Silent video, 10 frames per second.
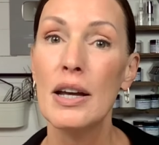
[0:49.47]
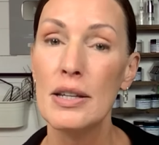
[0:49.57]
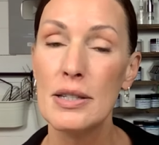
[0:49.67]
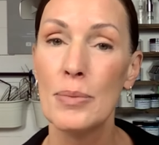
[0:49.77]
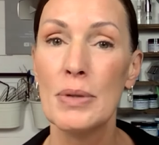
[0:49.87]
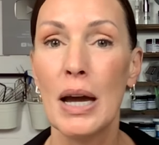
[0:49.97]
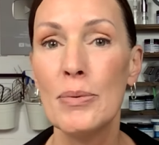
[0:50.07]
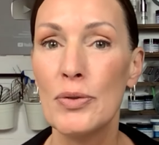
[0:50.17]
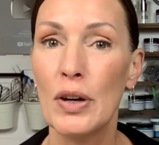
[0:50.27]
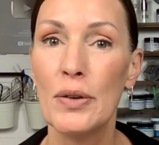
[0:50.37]
Sometimes
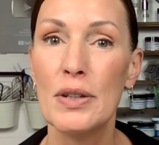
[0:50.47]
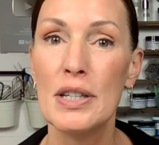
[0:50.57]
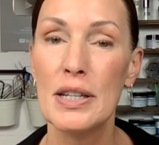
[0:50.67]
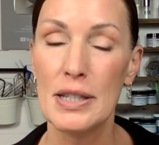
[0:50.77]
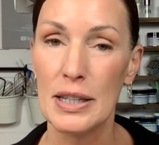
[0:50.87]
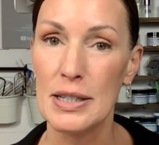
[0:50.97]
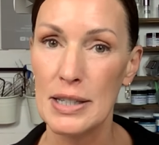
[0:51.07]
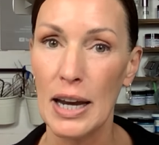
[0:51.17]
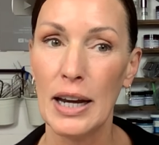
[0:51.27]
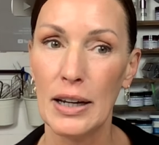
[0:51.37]
fragrances that
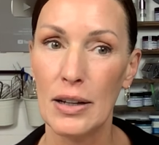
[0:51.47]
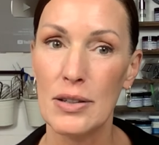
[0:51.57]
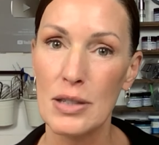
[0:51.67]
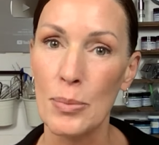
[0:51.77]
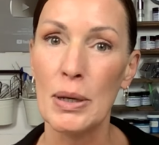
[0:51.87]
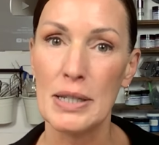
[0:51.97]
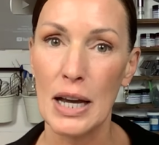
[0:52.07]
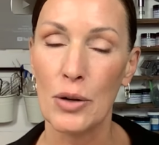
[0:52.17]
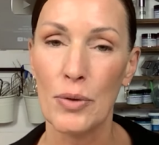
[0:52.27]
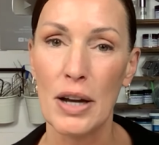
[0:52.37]
say somebody's had
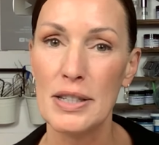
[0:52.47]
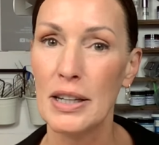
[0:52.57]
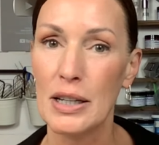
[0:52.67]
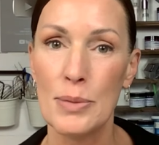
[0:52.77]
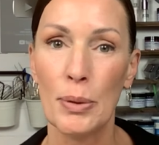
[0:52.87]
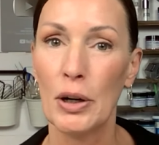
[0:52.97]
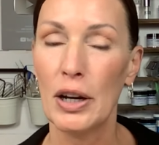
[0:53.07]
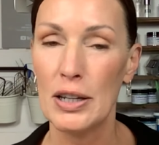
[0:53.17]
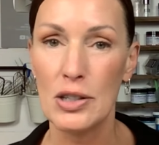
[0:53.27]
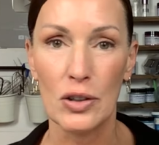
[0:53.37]
a ricing
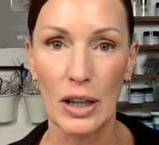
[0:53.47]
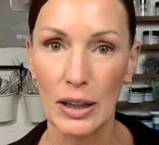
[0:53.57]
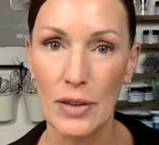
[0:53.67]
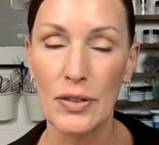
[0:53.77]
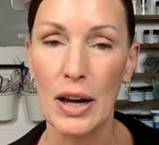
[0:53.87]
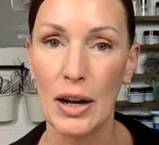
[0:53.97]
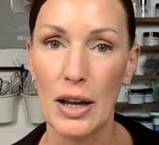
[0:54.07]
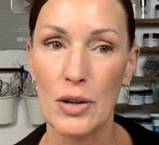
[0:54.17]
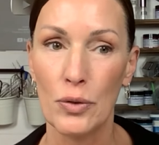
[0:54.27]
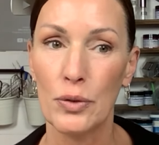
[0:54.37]
experience or they left that
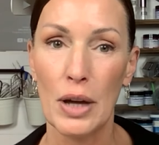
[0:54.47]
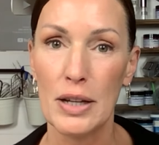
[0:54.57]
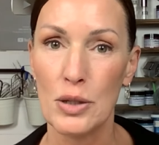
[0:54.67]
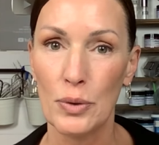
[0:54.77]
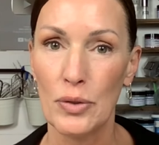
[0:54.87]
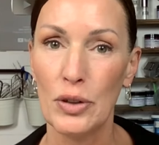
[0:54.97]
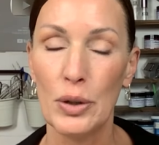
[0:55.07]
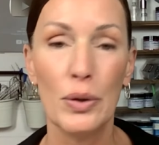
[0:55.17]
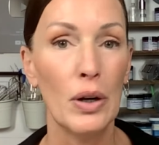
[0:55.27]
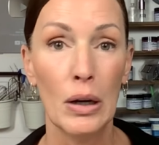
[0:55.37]
as a
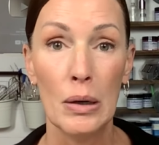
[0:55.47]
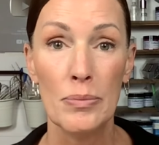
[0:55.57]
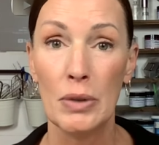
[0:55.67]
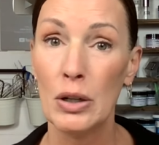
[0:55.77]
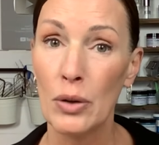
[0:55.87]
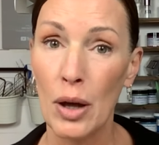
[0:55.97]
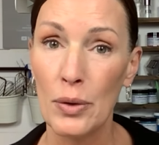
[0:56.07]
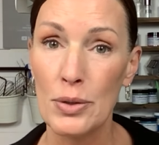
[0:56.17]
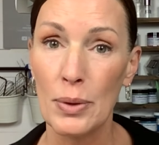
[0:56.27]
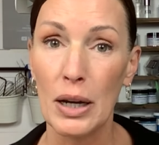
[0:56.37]
review, they don't
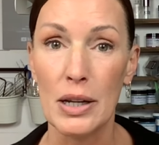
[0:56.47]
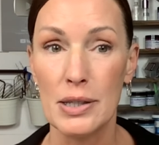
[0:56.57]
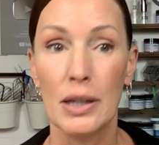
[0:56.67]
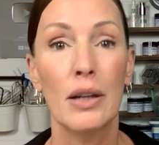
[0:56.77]
always rice.